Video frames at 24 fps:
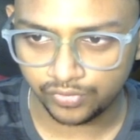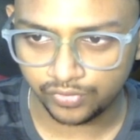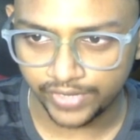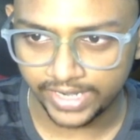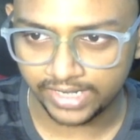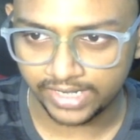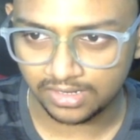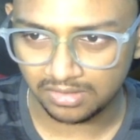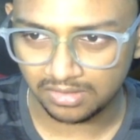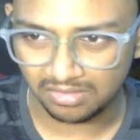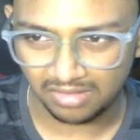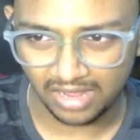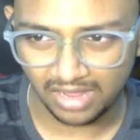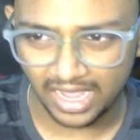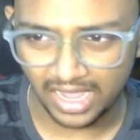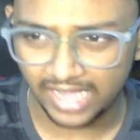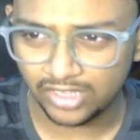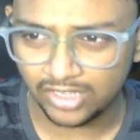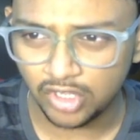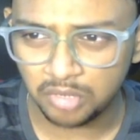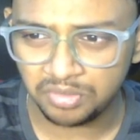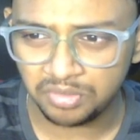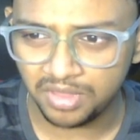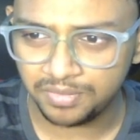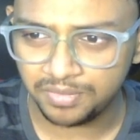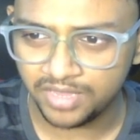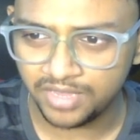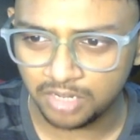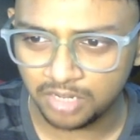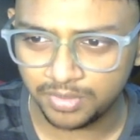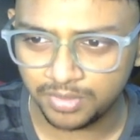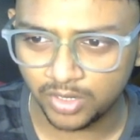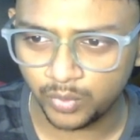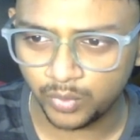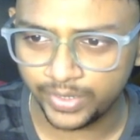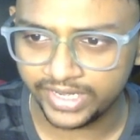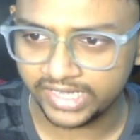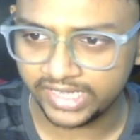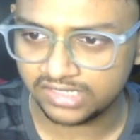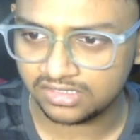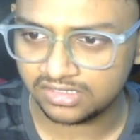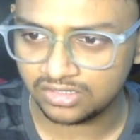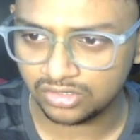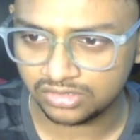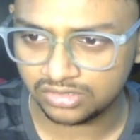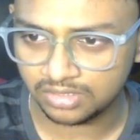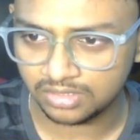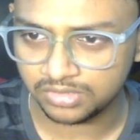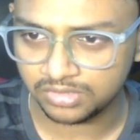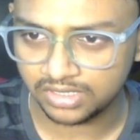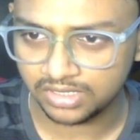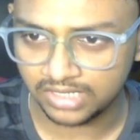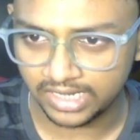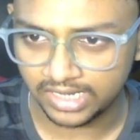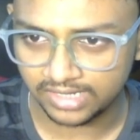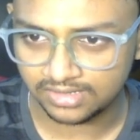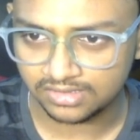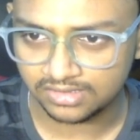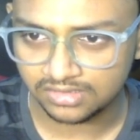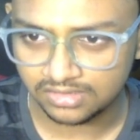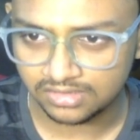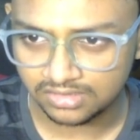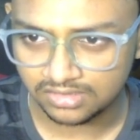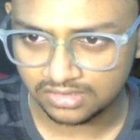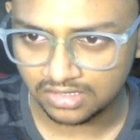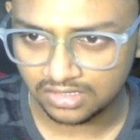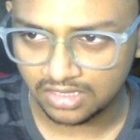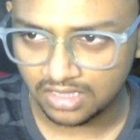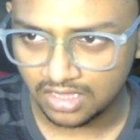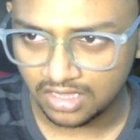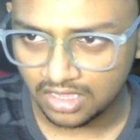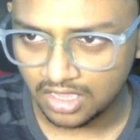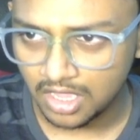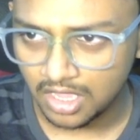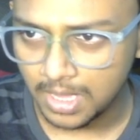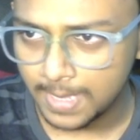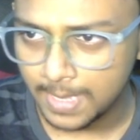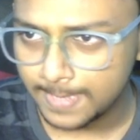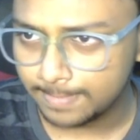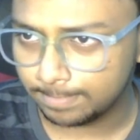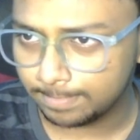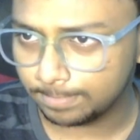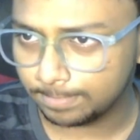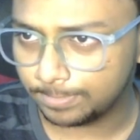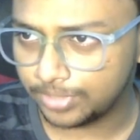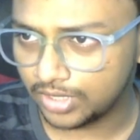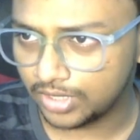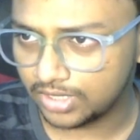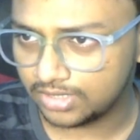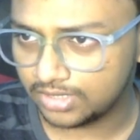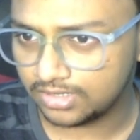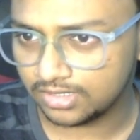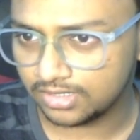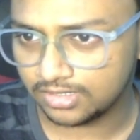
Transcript: and I thought maybe he'll play queen h3 or something like this. But